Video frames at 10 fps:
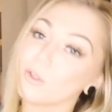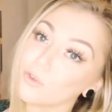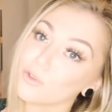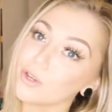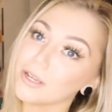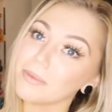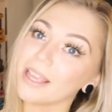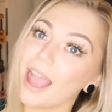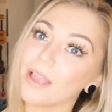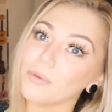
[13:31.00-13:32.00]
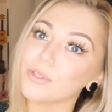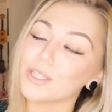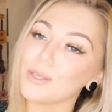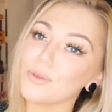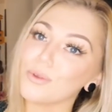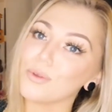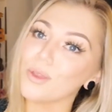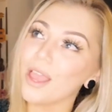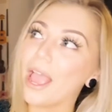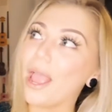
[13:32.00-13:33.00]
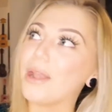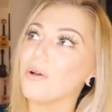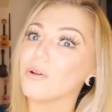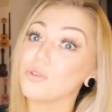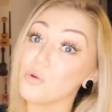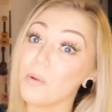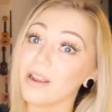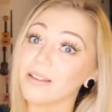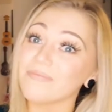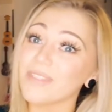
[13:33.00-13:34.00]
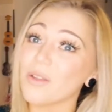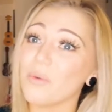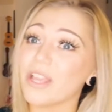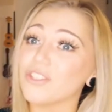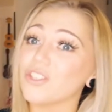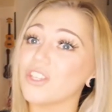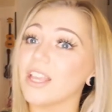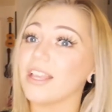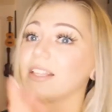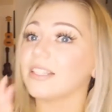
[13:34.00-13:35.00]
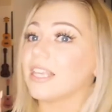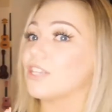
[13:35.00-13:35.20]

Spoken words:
much for joining me. I will see you in October, which, in